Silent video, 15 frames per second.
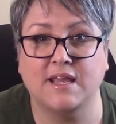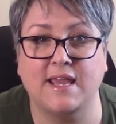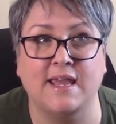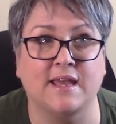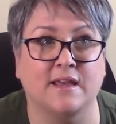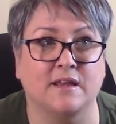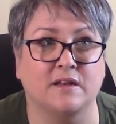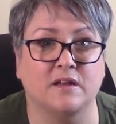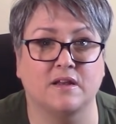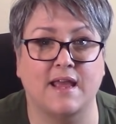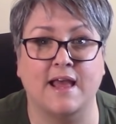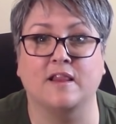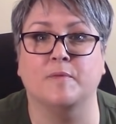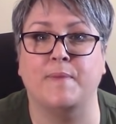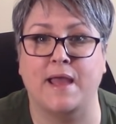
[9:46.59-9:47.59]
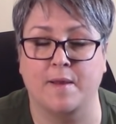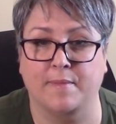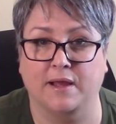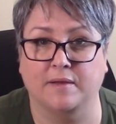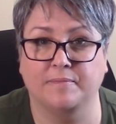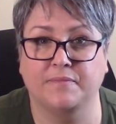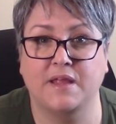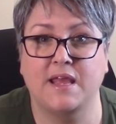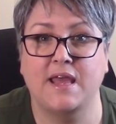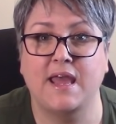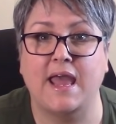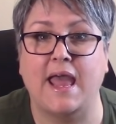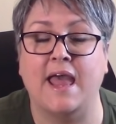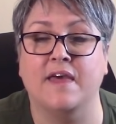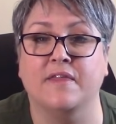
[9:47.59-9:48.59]
in Alabama
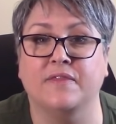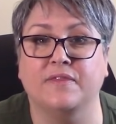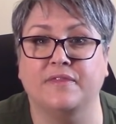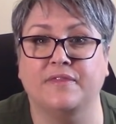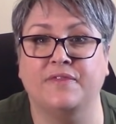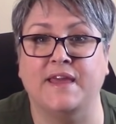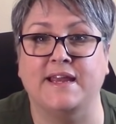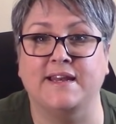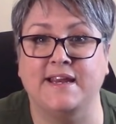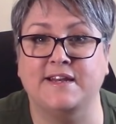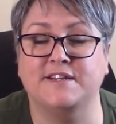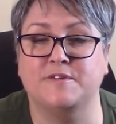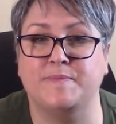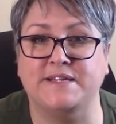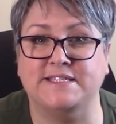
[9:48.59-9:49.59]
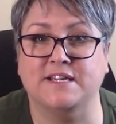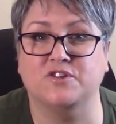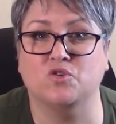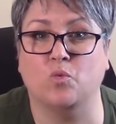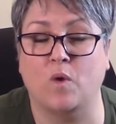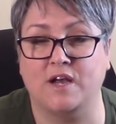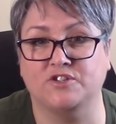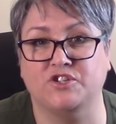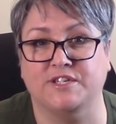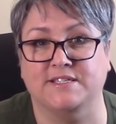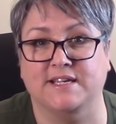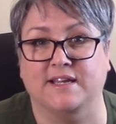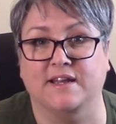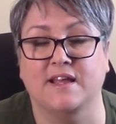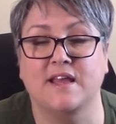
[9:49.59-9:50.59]
and they need it to be sent to
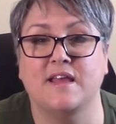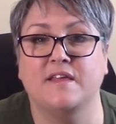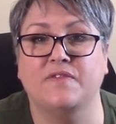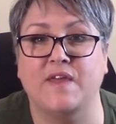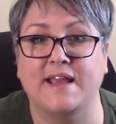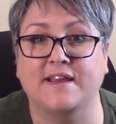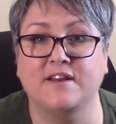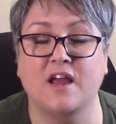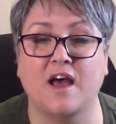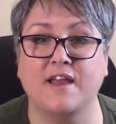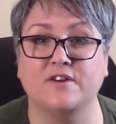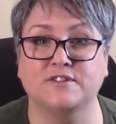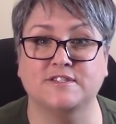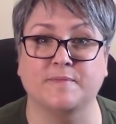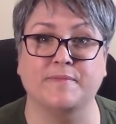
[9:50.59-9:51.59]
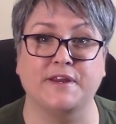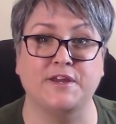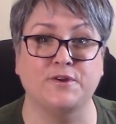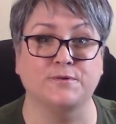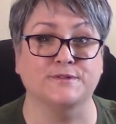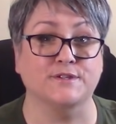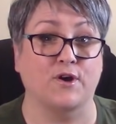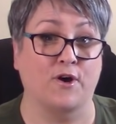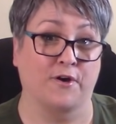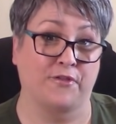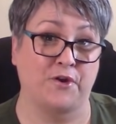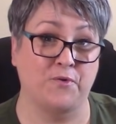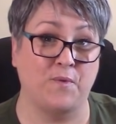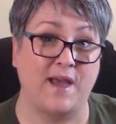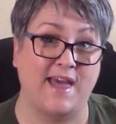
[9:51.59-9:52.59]
Washington. They can hire somebody who's on
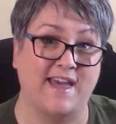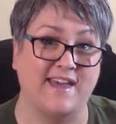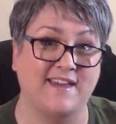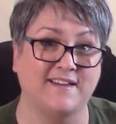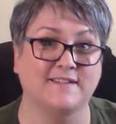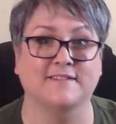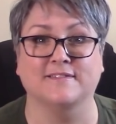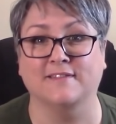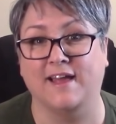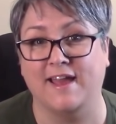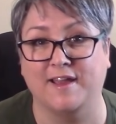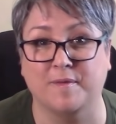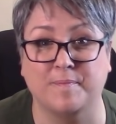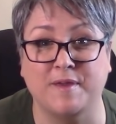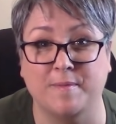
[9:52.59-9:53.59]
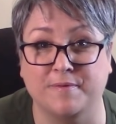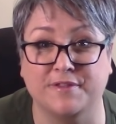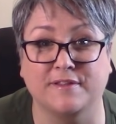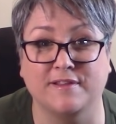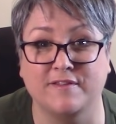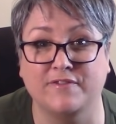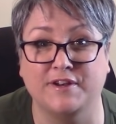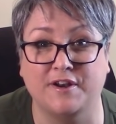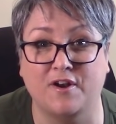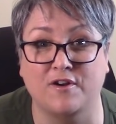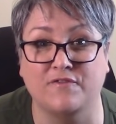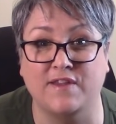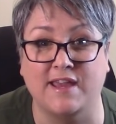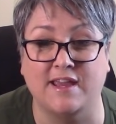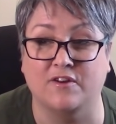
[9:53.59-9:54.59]
their way, like people that live in an
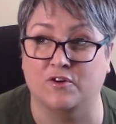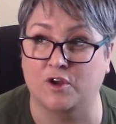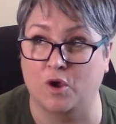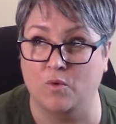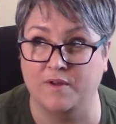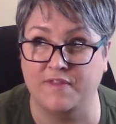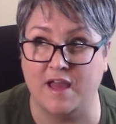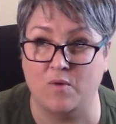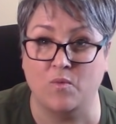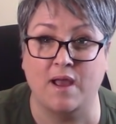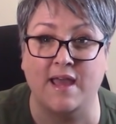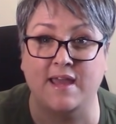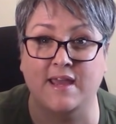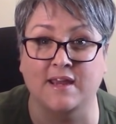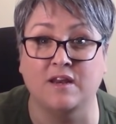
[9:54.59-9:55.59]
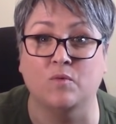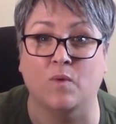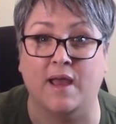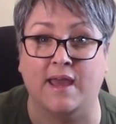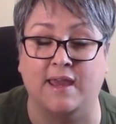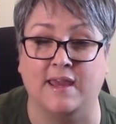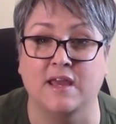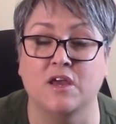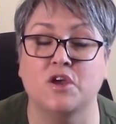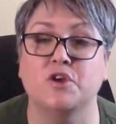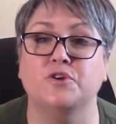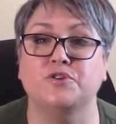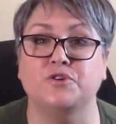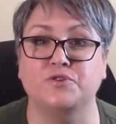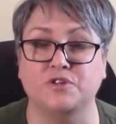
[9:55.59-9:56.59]
RV and are going that way anyway,
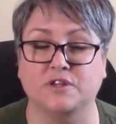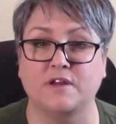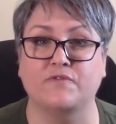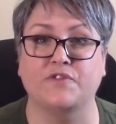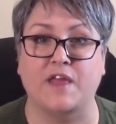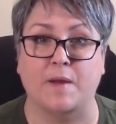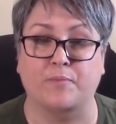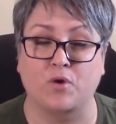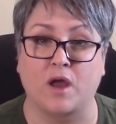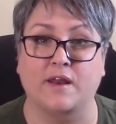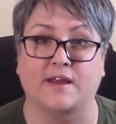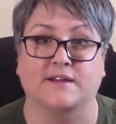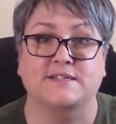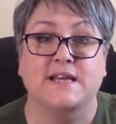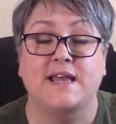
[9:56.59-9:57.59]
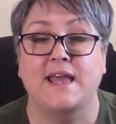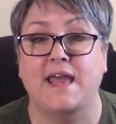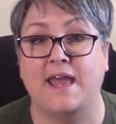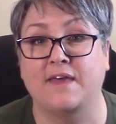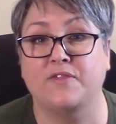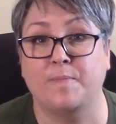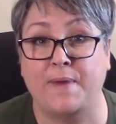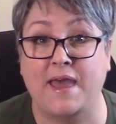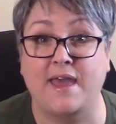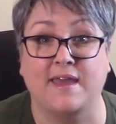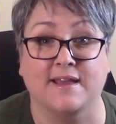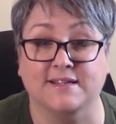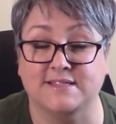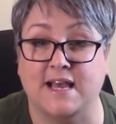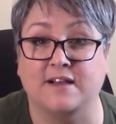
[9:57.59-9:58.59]
to deliver that product, and the
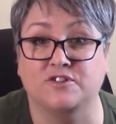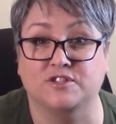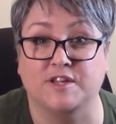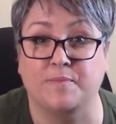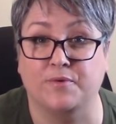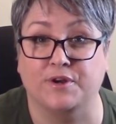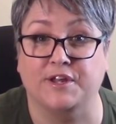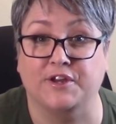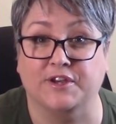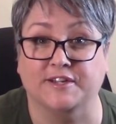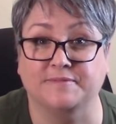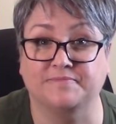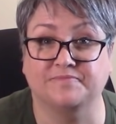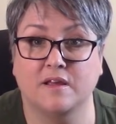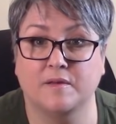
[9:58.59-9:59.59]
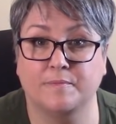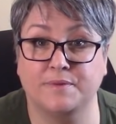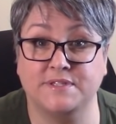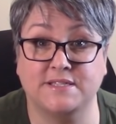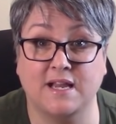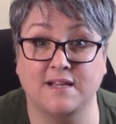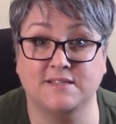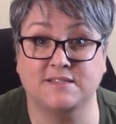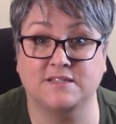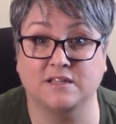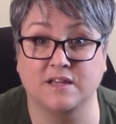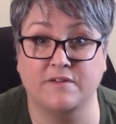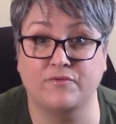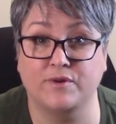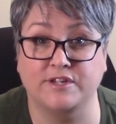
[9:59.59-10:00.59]
pay is actually pretty good. Besides
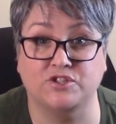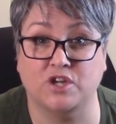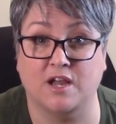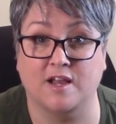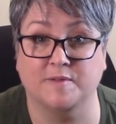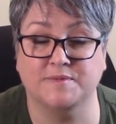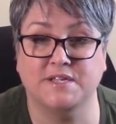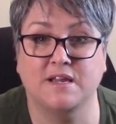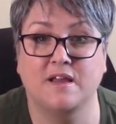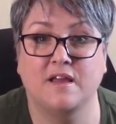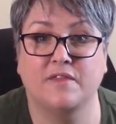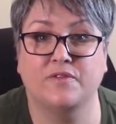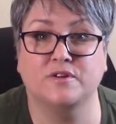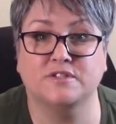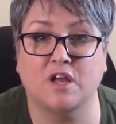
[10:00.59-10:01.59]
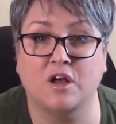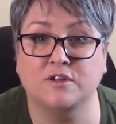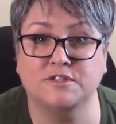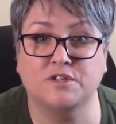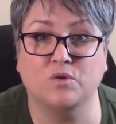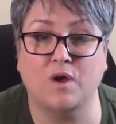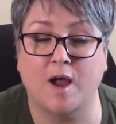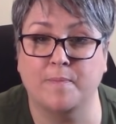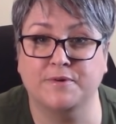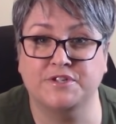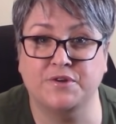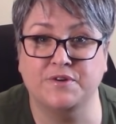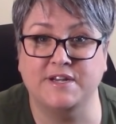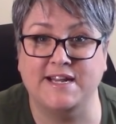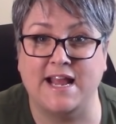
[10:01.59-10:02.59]
delivery jobs, there's also
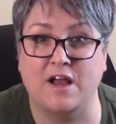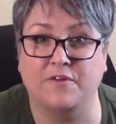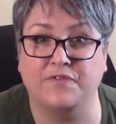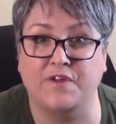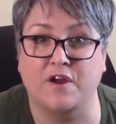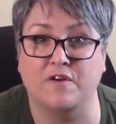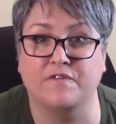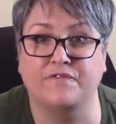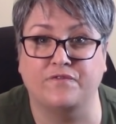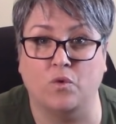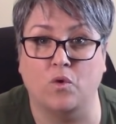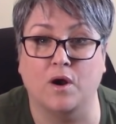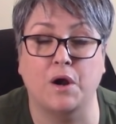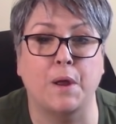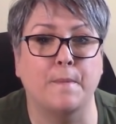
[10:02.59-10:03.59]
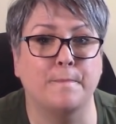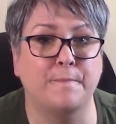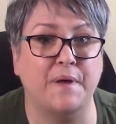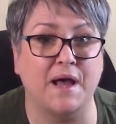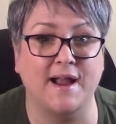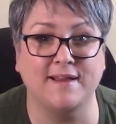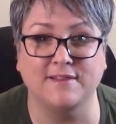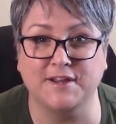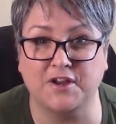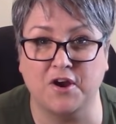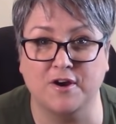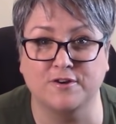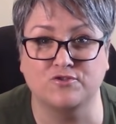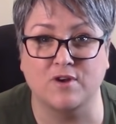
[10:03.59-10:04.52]
opportunity out there for pilot car